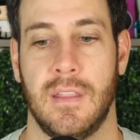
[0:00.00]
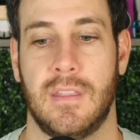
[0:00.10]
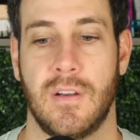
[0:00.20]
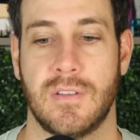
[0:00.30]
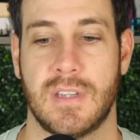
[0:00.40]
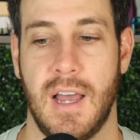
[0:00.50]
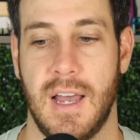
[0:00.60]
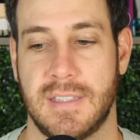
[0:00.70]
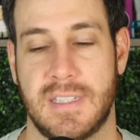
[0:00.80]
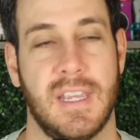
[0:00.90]
There's
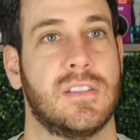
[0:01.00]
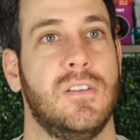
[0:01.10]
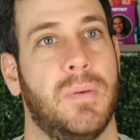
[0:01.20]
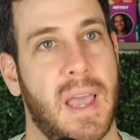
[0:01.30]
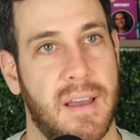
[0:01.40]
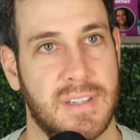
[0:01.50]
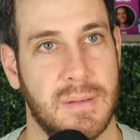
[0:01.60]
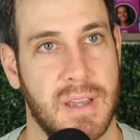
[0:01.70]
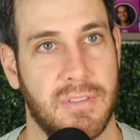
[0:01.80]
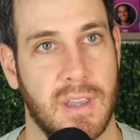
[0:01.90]
6 new playoff
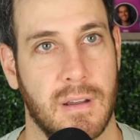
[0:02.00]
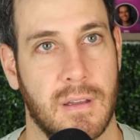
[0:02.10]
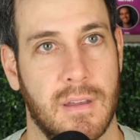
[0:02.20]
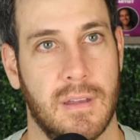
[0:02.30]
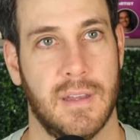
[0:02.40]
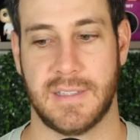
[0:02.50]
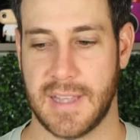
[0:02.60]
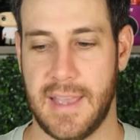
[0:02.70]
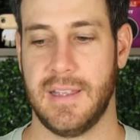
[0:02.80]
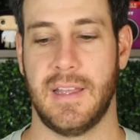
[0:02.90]
teams every year.
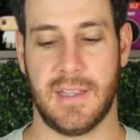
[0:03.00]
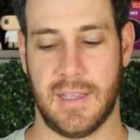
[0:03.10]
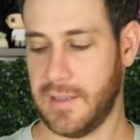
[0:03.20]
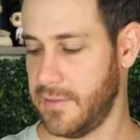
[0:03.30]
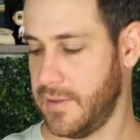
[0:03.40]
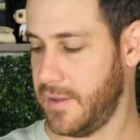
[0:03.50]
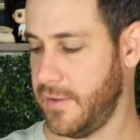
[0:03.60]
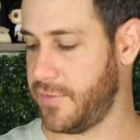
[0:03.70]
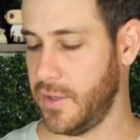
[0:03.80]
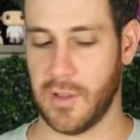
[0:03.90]

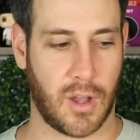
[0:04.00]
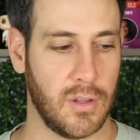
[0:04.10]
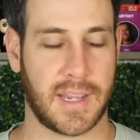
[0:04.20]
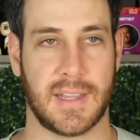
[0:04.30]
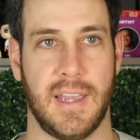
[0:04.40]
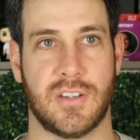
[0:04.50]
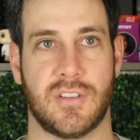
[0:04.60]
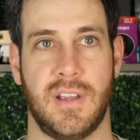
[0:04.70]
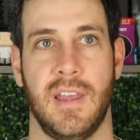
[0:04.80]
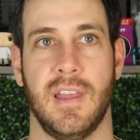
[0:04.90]
If you go look at the
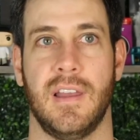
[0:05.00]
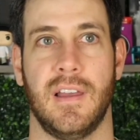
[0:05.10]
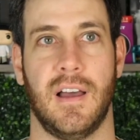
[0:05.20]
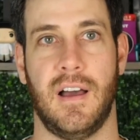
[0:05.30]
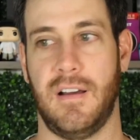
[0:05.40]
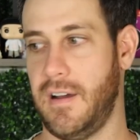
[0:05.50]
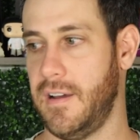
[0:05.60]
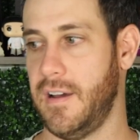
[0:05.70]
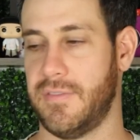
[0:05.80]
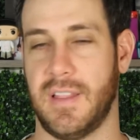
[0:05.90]
history
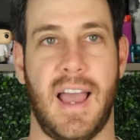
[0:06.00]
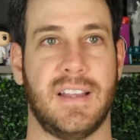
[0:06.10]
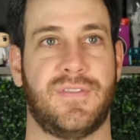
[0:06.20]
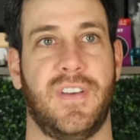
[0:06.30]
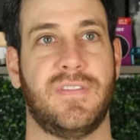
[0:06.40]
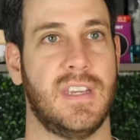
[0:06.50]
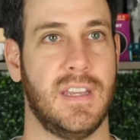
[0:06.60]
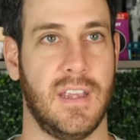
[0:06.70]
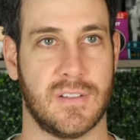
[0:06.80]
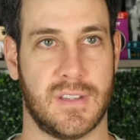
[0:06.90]
of the last 15
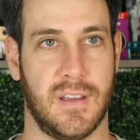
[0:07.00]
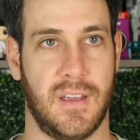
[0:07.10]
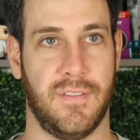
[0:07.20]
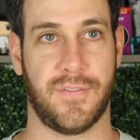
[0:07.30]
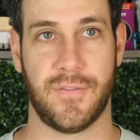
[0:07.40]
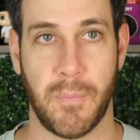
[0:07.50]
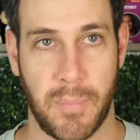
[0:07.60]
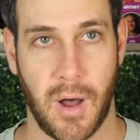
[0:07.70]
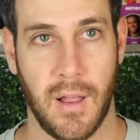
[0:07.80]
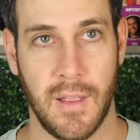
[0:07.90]
years in
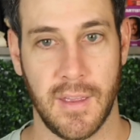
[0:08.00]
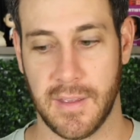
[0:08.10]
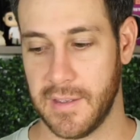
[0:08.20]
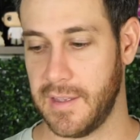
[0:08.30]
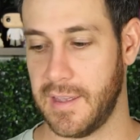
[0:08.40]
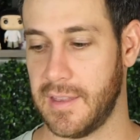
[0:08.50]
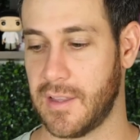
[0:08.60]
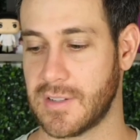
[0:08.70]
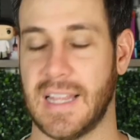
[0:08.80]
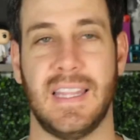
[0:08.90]
football,
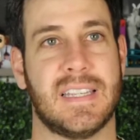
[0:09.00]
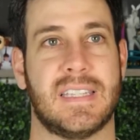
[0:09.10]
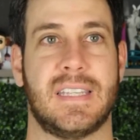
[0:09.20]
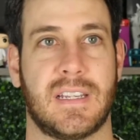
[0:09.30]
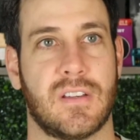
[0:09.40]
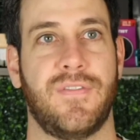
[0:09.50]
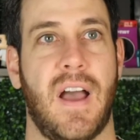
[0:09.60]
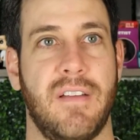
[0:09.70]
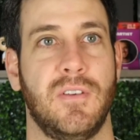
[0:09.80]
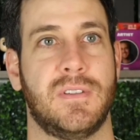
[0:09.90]
there's at least 6 or
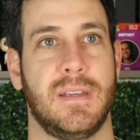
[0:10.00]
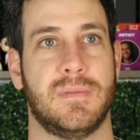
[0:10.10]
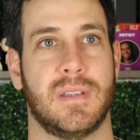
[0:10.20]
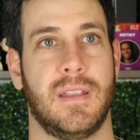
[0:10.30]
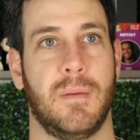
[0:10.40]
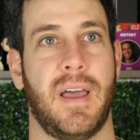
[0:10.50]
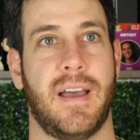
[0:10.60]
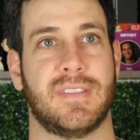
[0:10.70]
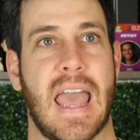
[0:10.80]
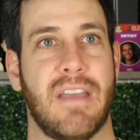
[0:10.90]
5 new teams in the
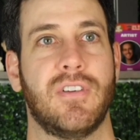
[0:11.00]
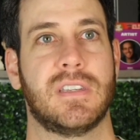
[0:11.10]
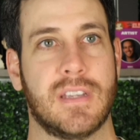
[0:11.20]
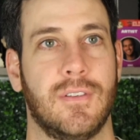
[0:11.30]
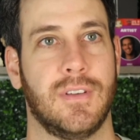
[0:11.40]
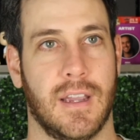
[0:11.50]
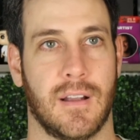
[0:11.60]
playoffs every single year.